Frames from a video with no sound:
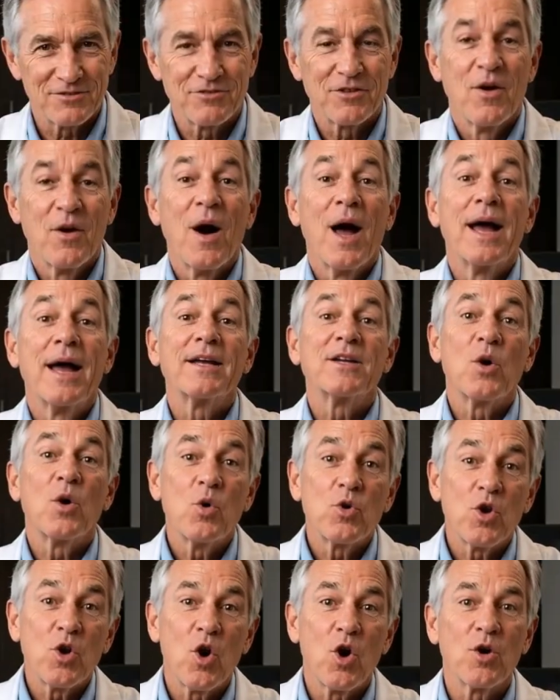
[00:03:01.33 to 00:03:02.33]
feel ice
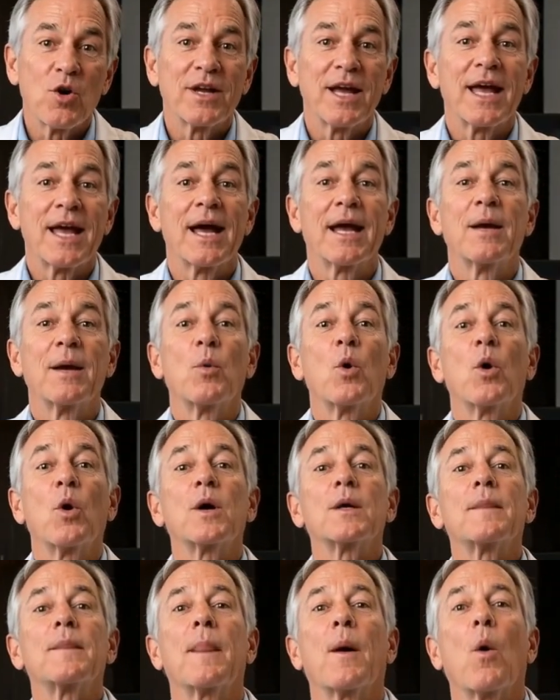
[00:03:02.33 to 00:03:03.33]
cold all day
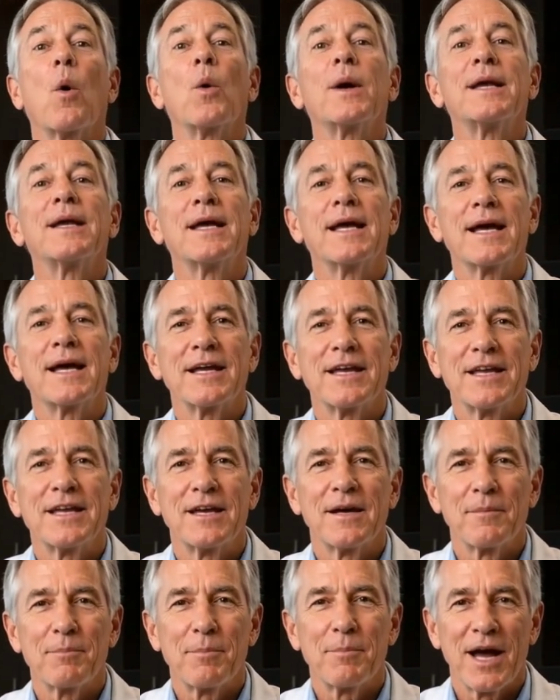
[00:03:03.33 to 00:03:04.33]
anymore. Coincidence?
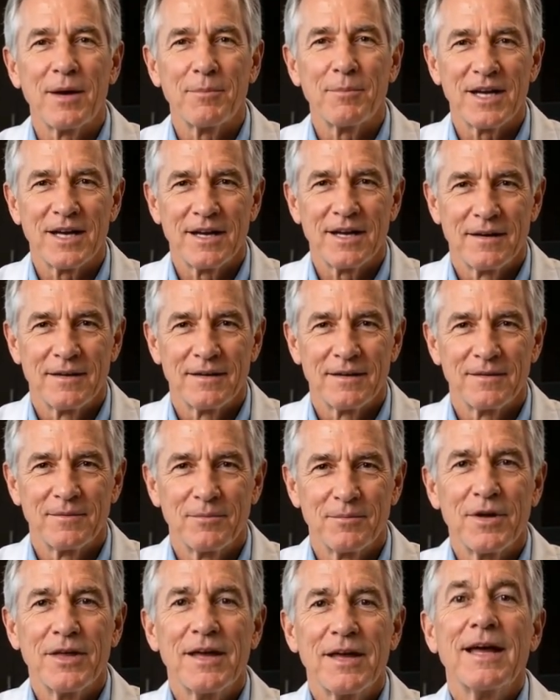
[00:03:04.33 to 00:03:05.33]
Maybe.
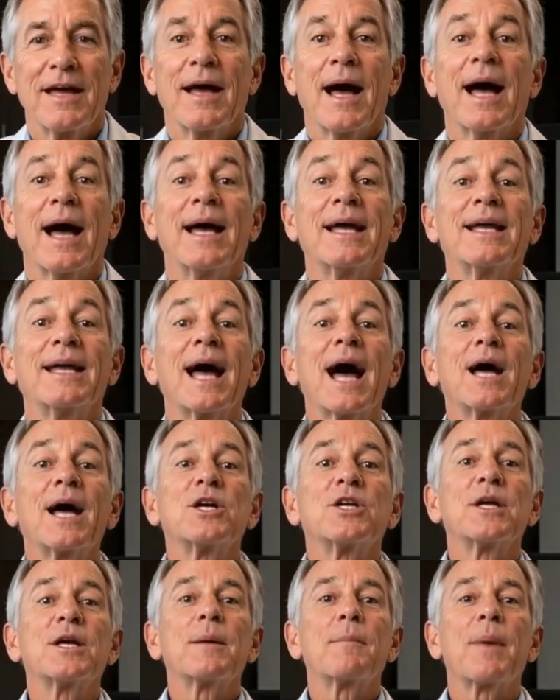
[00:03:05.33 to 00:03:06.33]
But the science
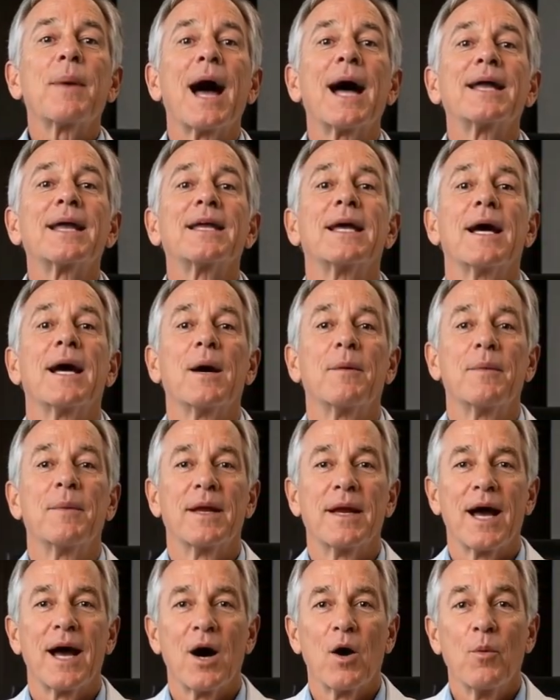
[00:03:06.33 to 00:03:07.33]
actually backs it up.
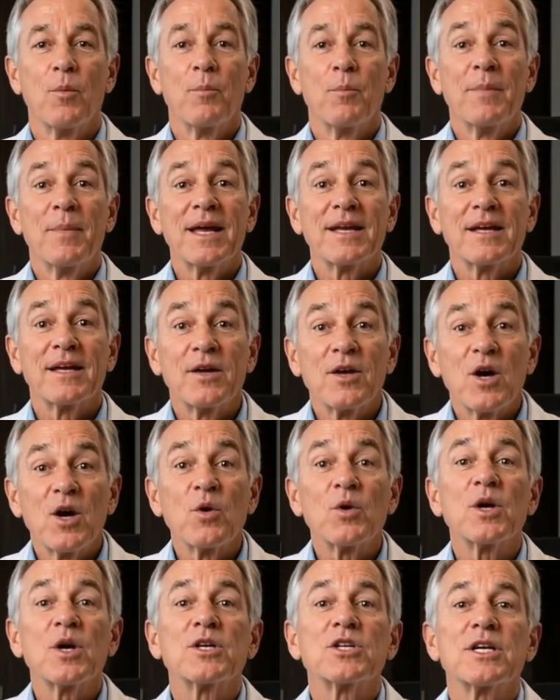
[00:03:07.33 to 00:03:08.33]
Now, beets
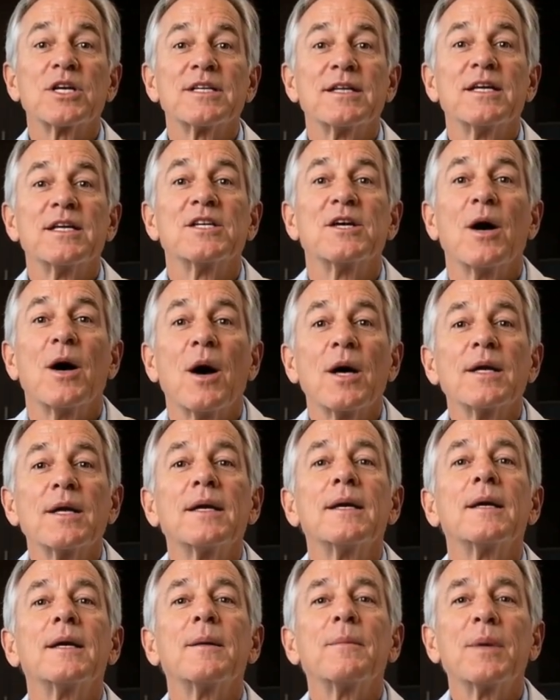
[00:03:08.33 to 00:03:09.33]
alone are just the start,
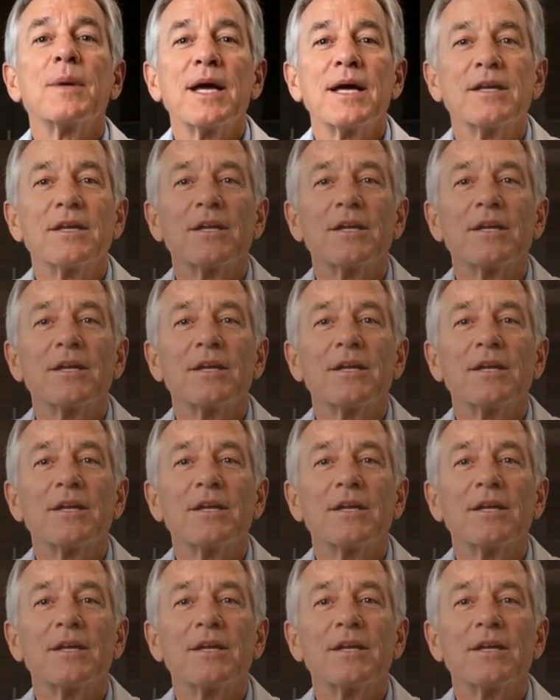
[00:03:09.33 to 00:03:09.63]
because